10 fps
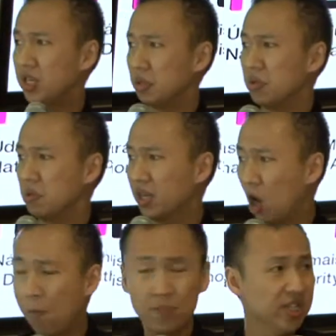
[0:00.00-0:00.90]
the, the, the,
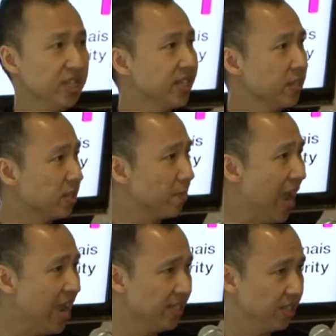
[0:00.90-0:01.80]
competence and
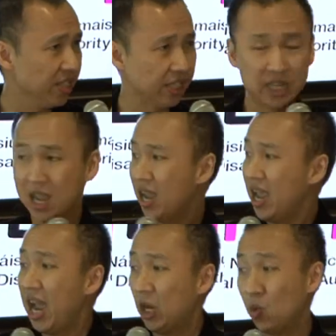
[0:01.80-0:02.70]
capacity.
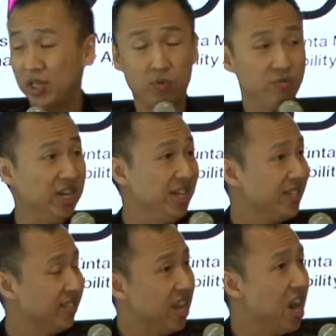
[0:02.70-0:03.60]
And what's really
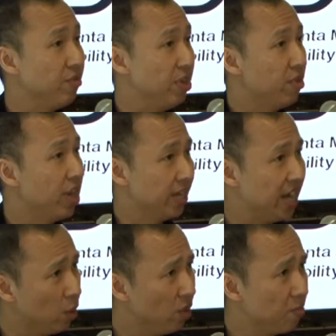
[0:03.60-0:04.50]
scary right
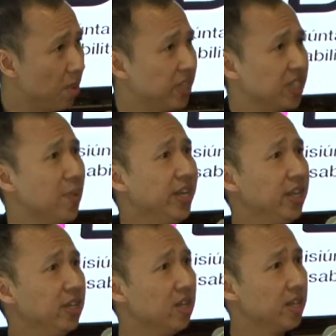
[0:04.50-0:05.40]
now with public
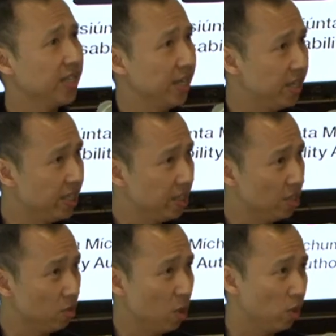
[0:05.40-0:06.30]
spending cuts and the,
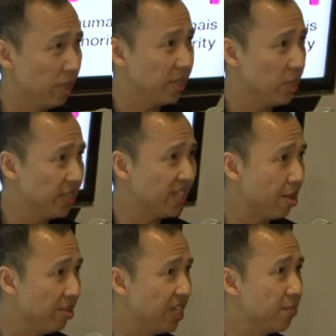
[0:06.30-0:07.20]
and the
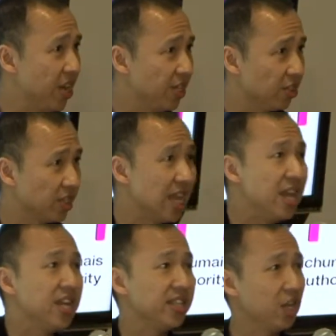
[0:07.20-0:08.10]
austerity measures
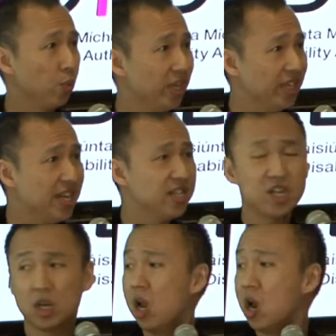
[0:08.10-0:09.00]
is that we're
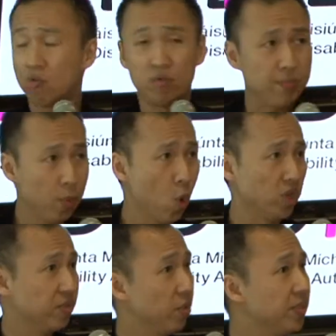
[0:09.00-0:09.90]
getting
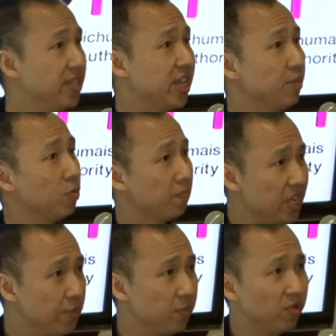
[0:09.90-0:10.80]
reports from disabled
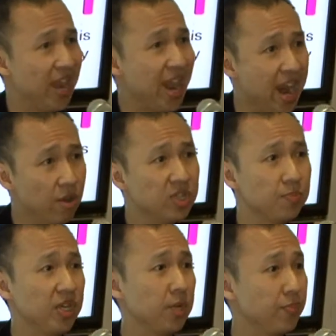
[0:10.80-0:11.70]
people that
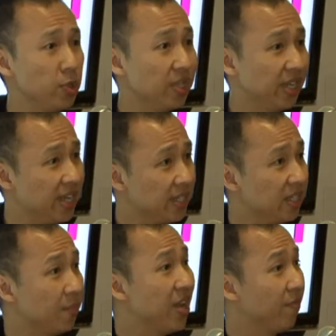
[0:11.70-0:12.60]
harassment and abuse against
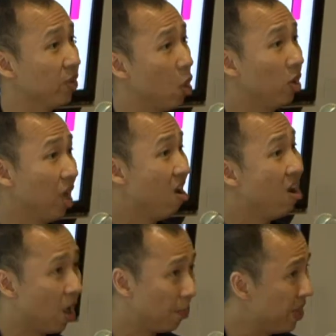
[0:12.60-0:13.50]
them have gone
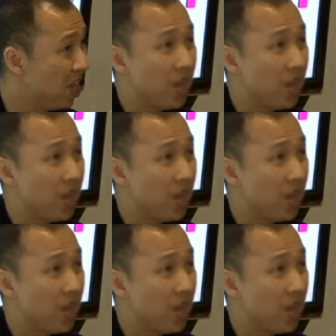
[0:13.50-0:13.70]
up